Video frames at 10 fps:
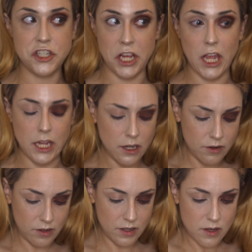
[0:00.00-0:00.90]

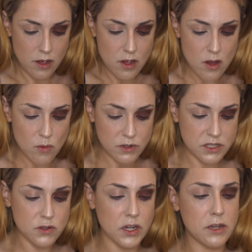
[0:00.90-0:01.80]
shade, which
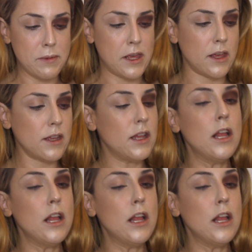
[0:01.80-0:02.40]
is going to be